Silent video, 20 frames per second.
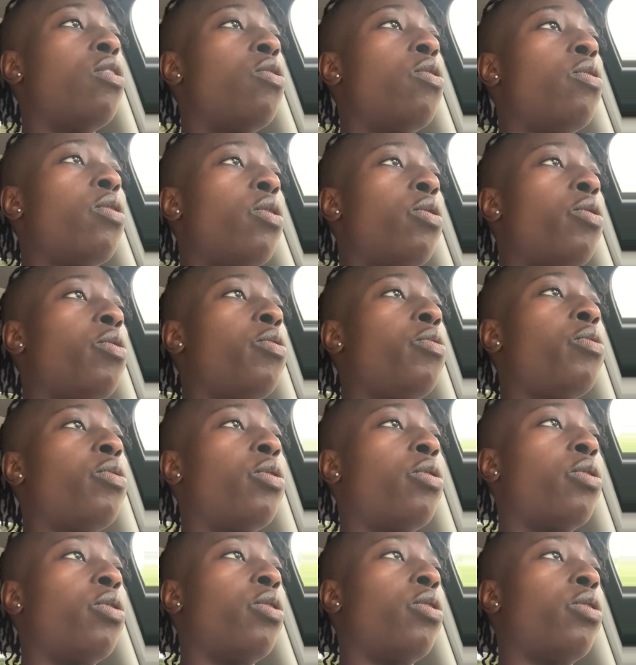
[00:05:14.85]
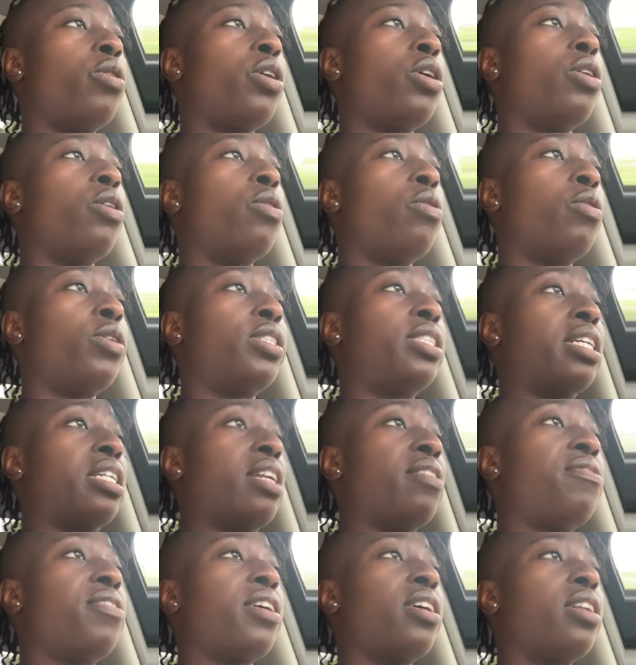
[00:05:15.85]
or a
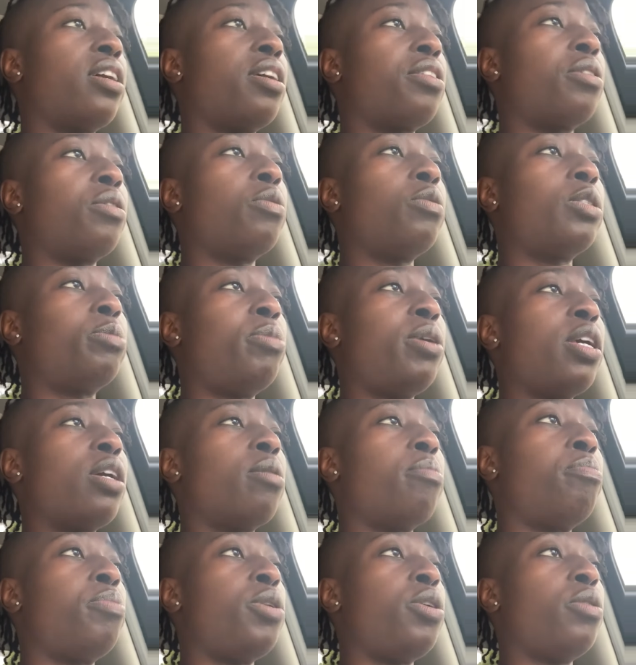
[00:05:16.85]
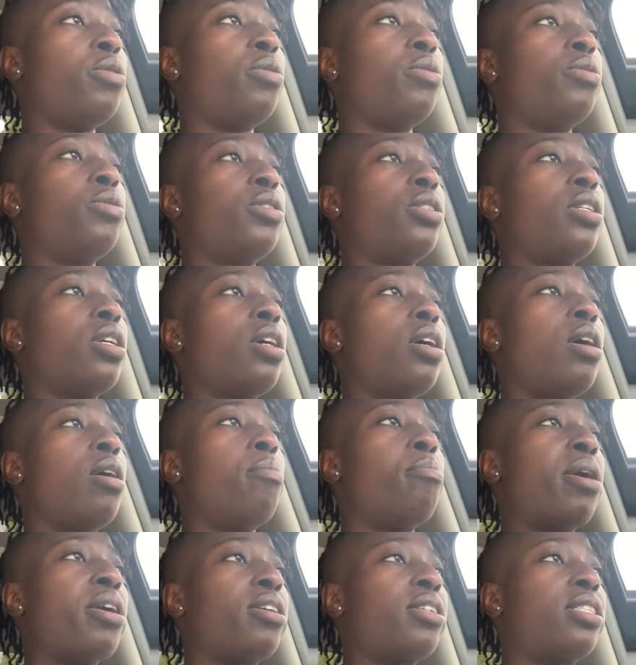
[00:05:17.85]
significant other who's being abused
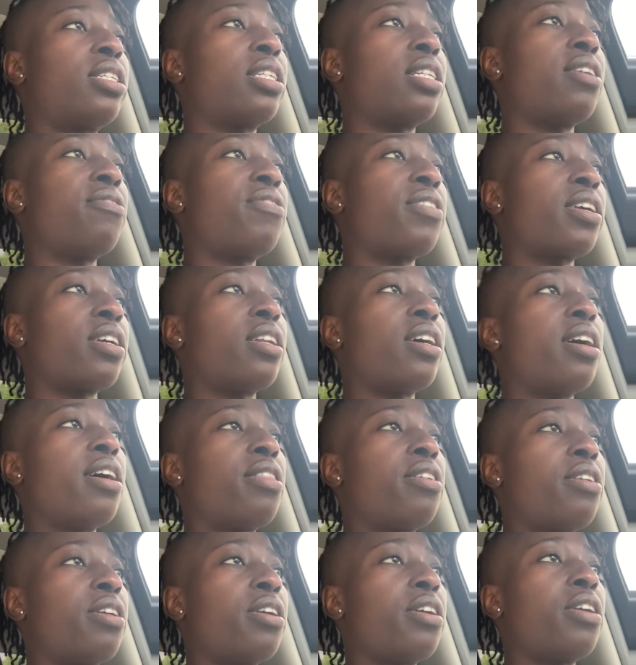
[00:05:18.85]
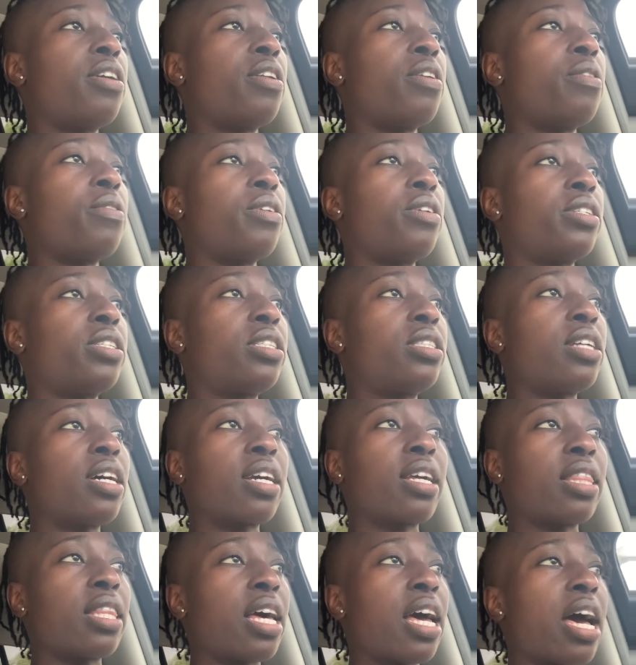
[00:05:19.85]
by your significant other. You're
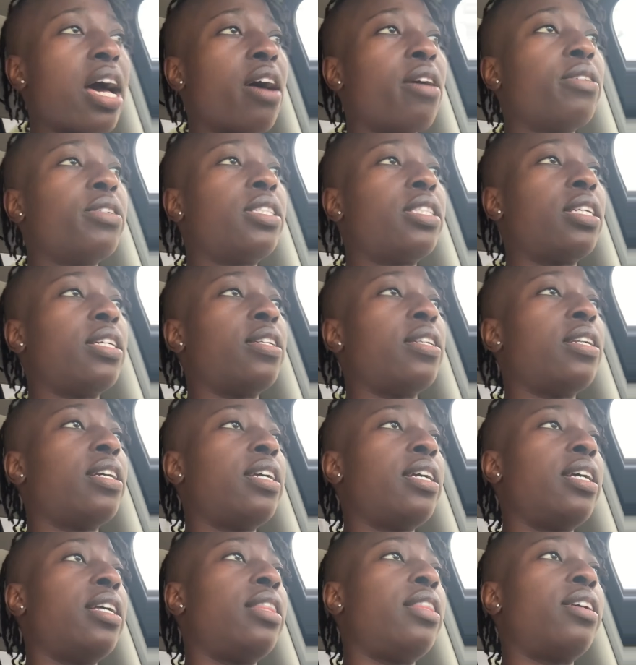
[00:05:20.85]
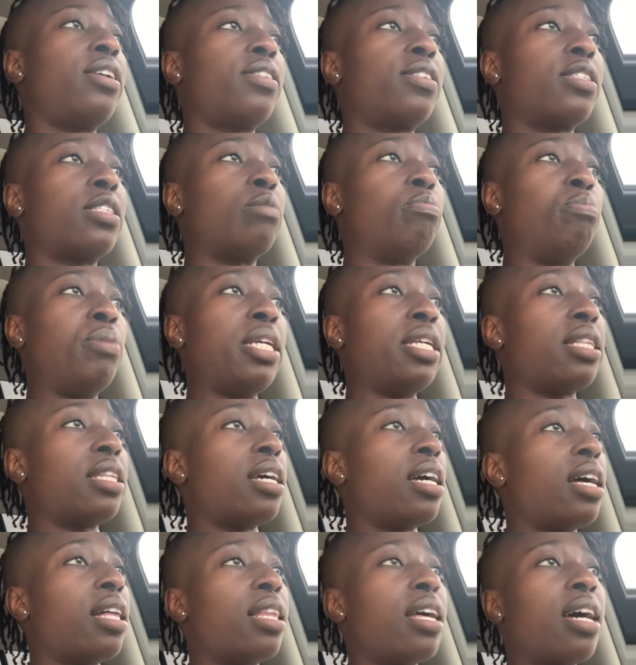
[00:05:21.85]
stuck in the house and they're just beating
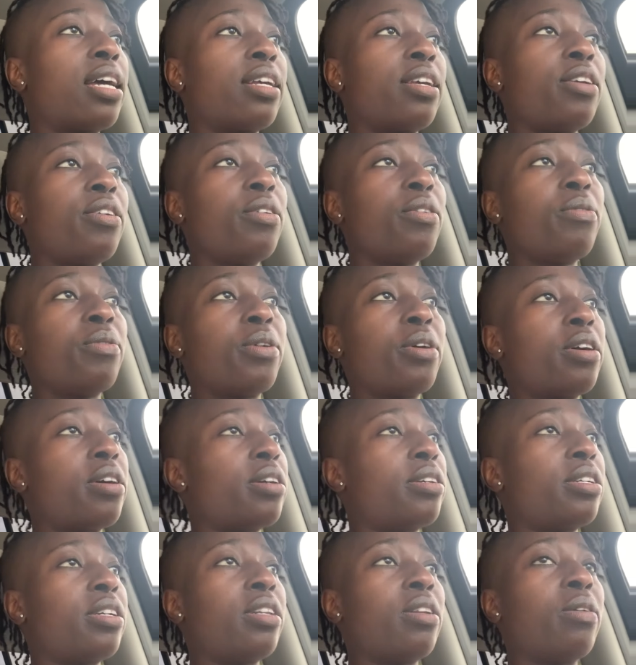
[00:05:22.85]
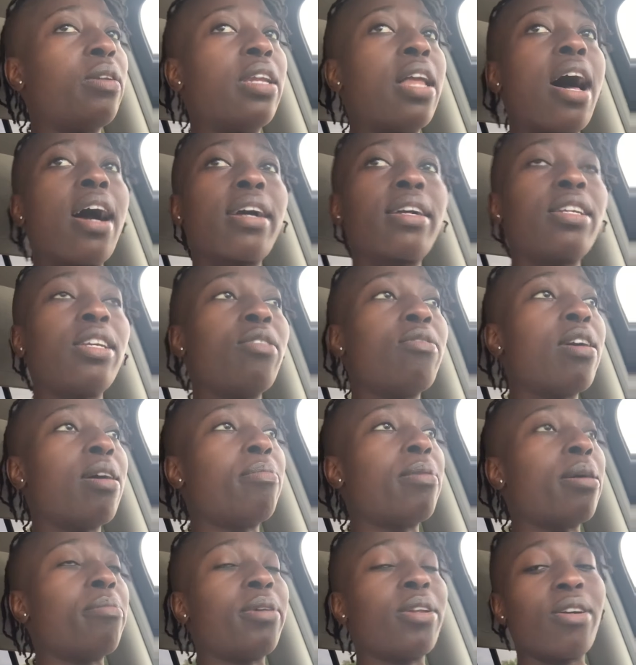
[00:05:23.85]
the hell out of you, or, locking you
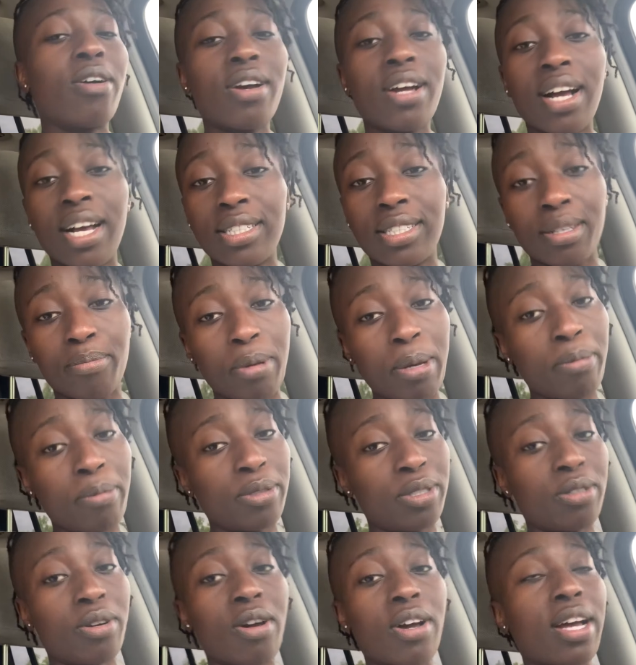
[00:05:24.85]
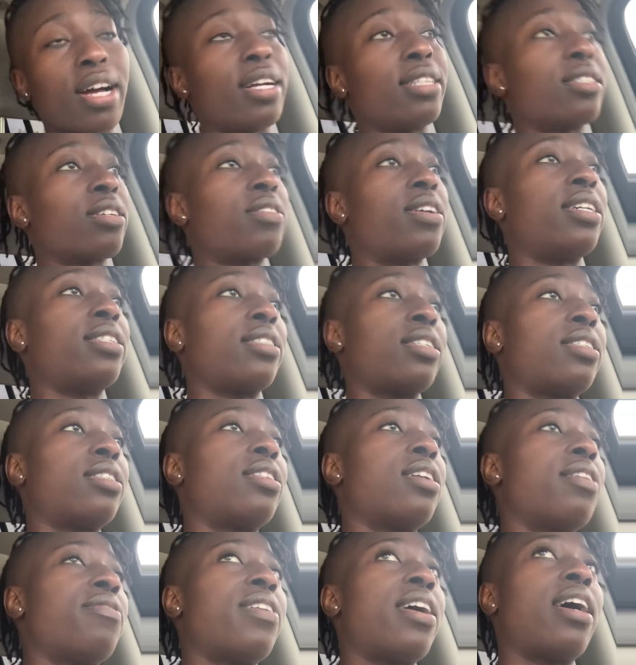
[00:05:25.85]
up. I mean, all kinds of people do all kinds of crazy
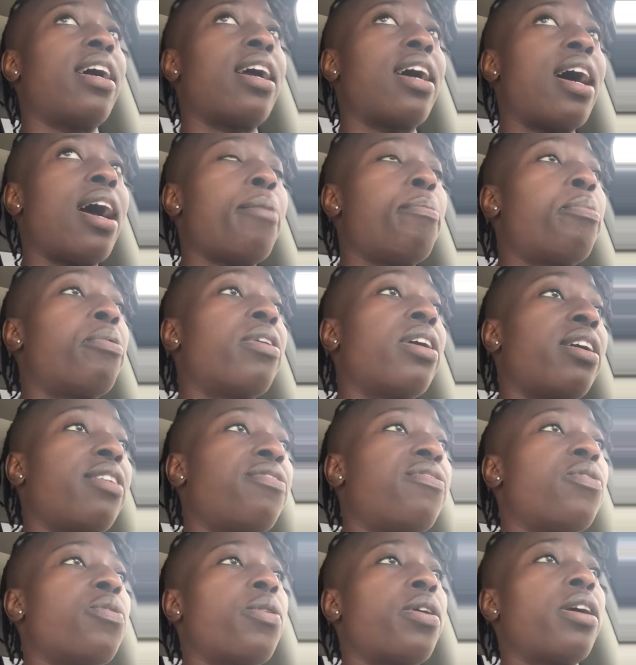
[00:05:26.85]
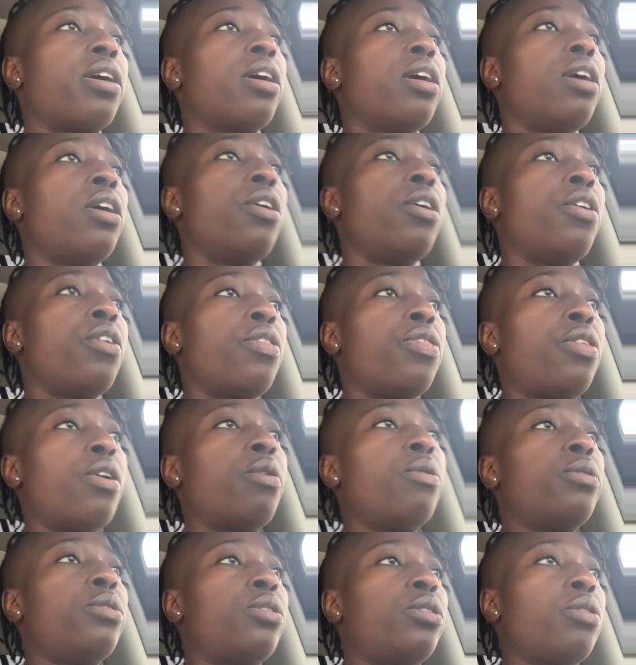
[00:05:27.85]
stuff. I pray for
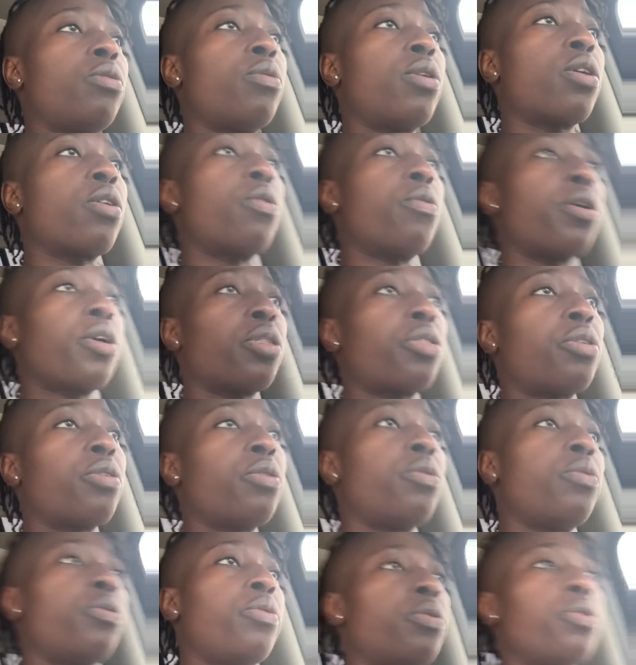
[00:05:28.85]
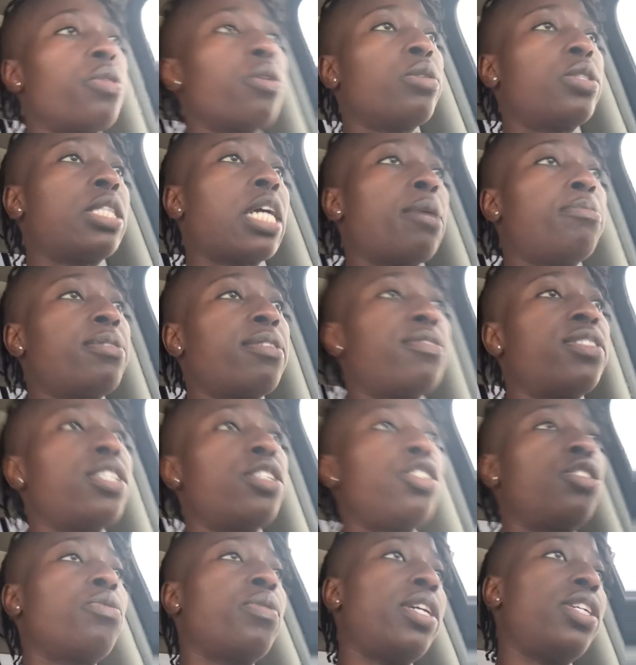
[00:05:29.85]
those who are going through those types of
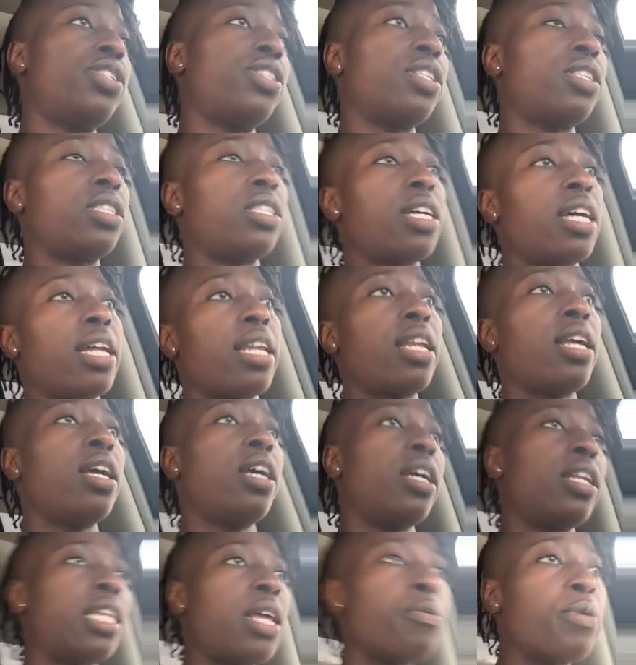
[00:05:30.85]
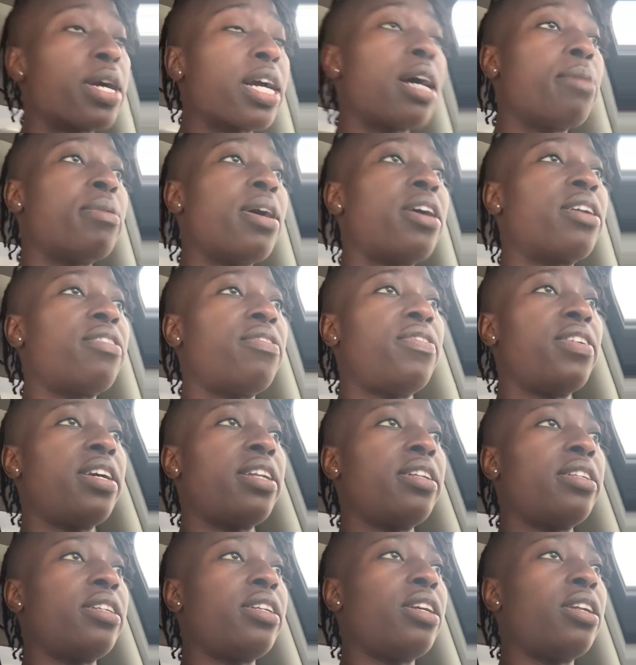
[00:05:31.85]
situations, that they will come out of
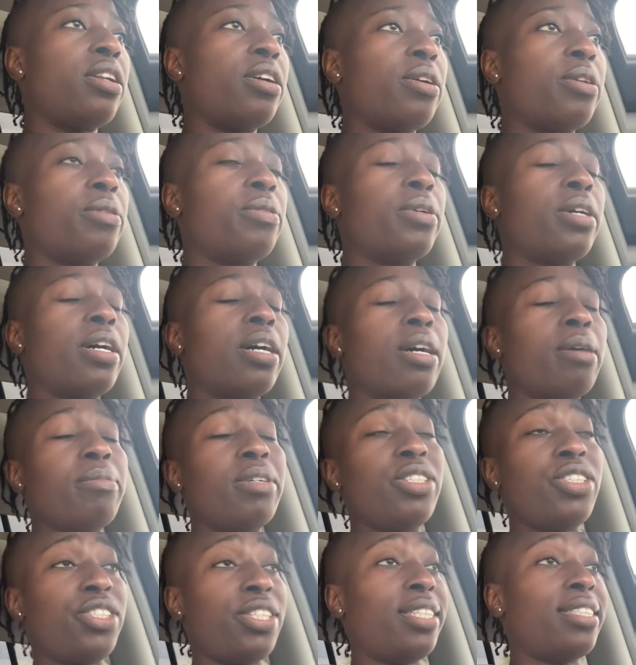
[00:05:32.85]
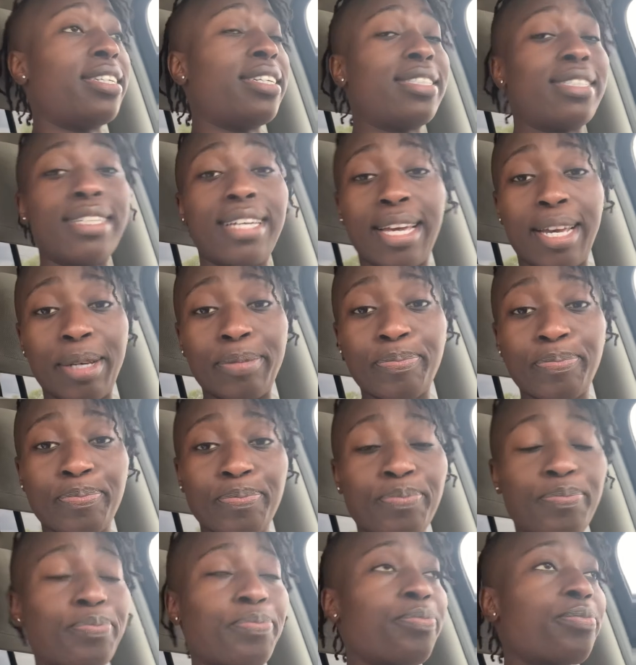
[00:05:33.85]
it, in Jesus' name.
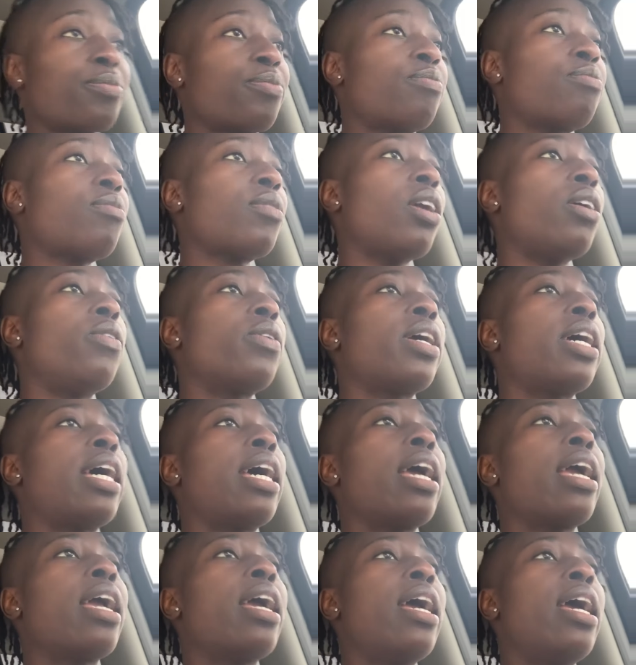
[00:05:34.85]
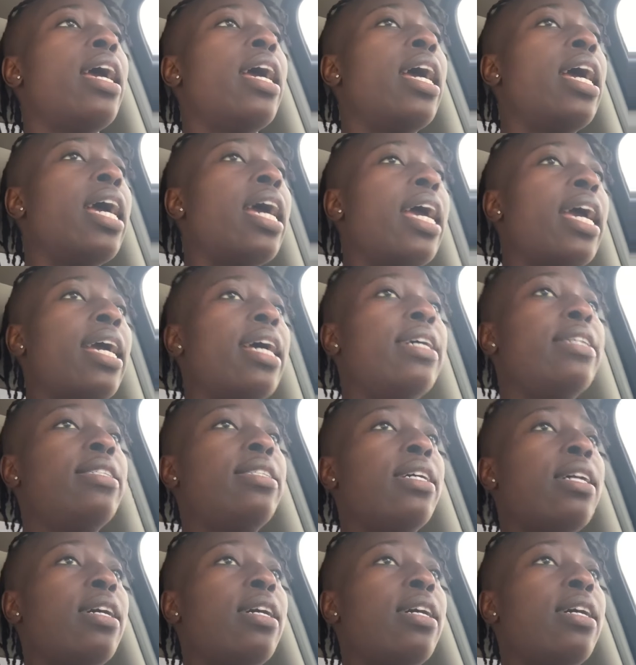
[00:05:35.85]
Okay. And,